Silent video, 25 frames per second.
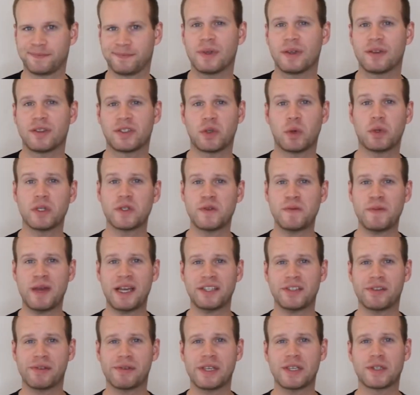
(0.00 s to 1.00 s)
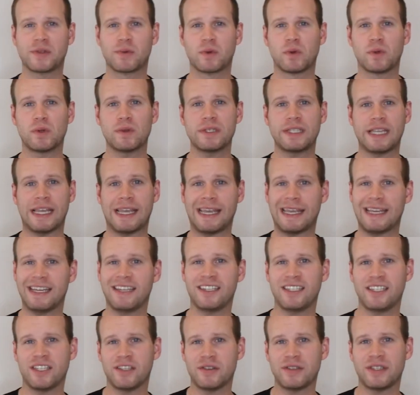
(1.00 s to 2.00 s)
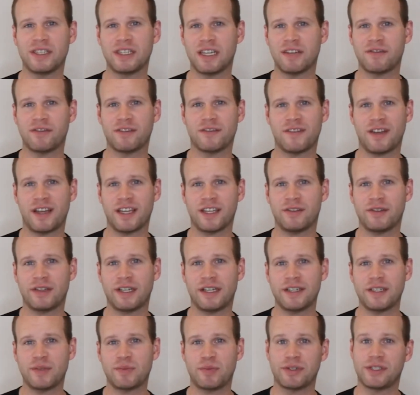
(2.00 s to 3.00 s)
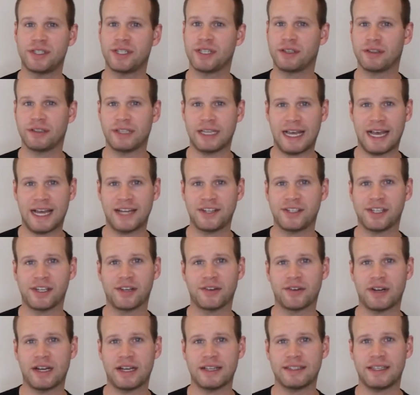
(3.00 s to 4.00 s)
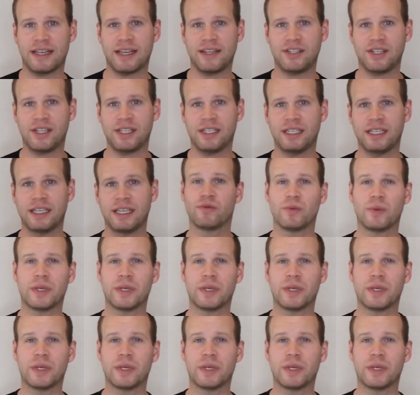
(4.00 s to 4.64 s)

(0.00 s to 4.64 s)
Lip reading: So once you master these rules and using different value lines, particularly hatching and cross-hatching,